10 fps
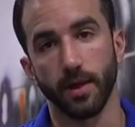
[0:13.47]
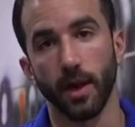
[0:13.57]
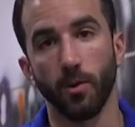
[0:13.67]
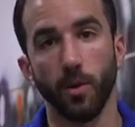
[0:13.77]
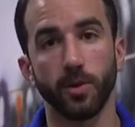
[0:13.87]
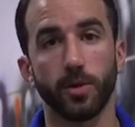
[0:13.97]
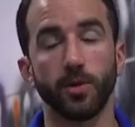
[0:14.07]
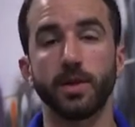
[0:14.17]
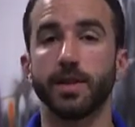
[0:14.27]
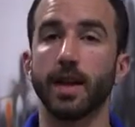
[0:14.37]
Now what we're
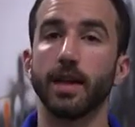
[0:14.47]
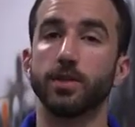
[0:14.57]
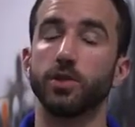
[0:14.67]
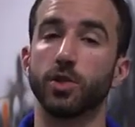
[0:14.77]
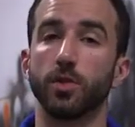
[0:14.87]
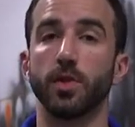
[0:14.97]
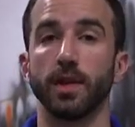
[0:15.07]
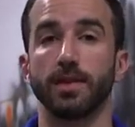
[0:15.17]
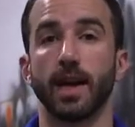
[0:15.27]
doing today is two things.